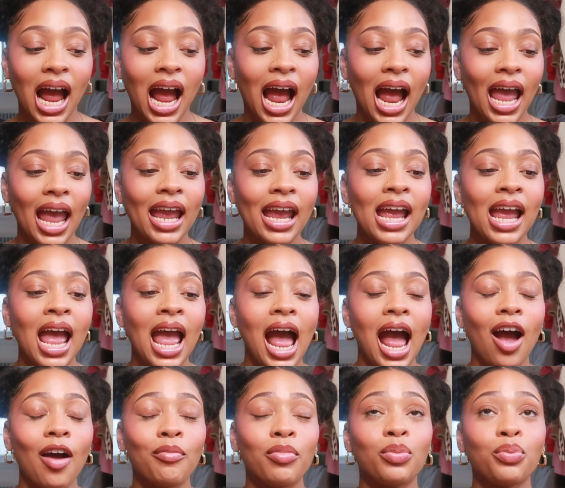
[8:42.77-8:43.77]
I
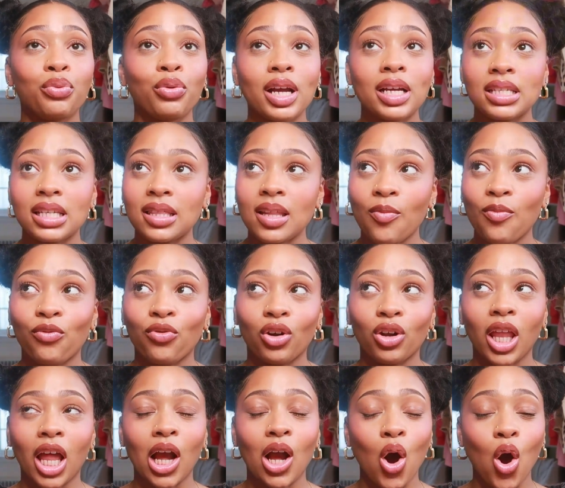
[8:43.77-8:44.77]
have been praising them for
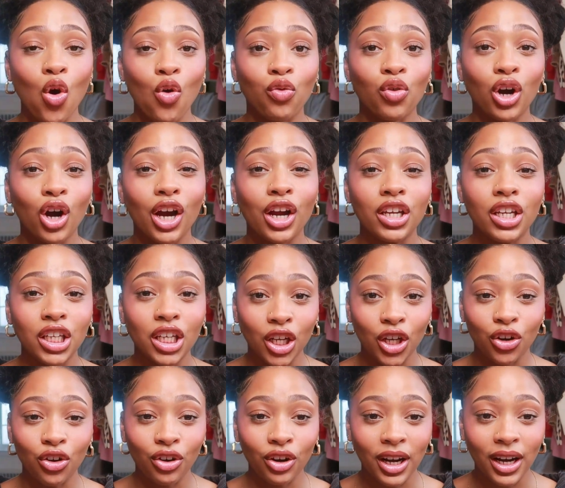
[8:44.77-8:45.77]
like over a
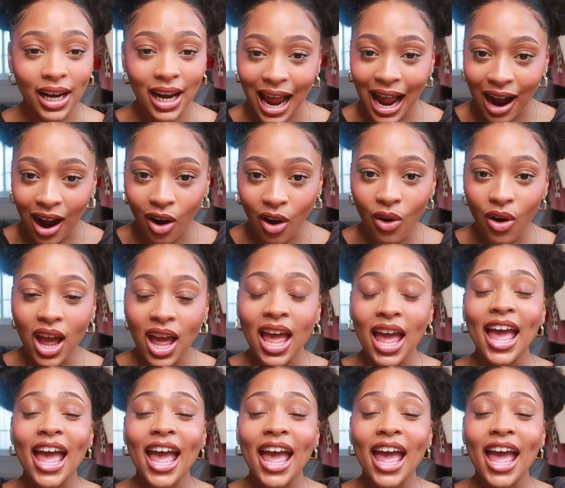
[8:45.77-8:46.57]
year now.